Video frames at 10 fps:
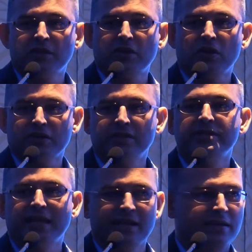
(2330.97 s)
clock in
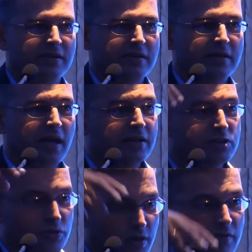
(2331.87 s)
Delhi. And
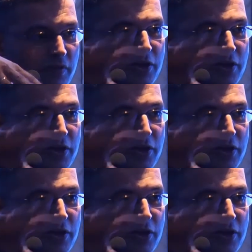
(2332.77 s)
we